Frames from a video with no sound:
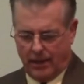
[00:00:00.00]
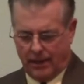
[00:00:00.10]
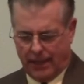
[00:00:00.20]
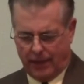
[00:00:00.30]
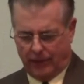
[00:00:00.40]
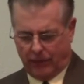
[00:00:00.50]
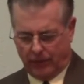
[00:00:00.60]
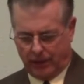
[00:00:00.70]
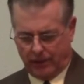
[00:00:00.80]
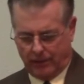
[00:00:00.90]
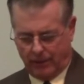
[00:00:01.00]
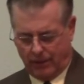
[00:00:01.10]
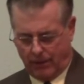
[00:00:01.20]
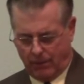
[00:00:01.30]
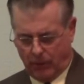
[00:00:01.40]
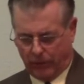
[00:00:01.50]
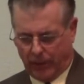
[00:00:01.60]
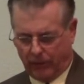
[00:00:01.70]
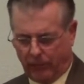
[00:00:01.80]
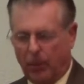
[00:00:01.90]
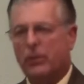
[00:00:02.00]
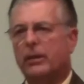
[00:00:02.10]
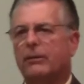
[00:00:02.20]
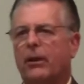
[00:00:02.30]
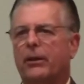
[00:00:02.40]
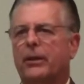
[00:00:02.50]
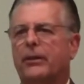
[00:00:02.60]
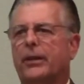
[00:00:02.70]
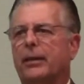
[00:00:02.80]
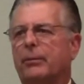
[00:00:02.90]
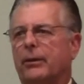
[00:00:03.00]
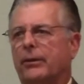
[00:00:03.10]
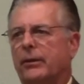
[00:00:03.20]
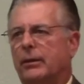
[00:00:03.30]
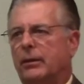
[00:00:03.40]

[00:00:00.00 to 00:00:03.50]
Now let's look at the most outspoken of all the disciples.